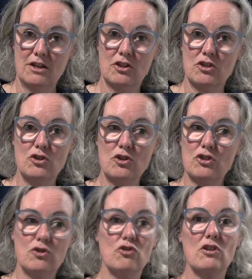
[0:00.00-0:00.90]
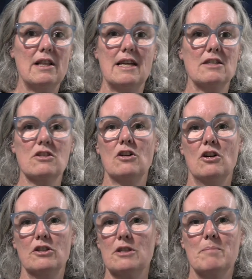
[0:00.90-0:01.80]
there's no such list
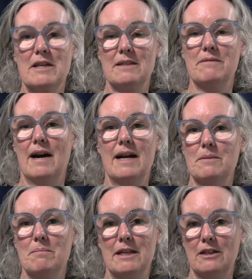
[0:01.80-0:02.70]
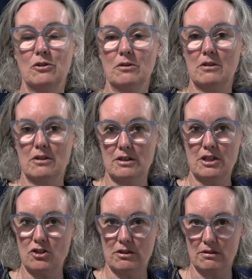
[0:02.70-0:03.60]
called specified medical
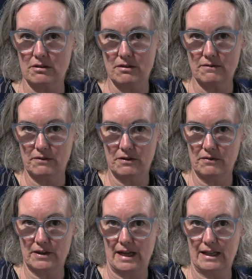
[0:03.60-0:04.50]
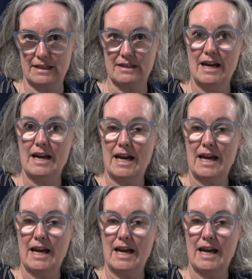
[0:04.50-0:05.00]
conditions for that list.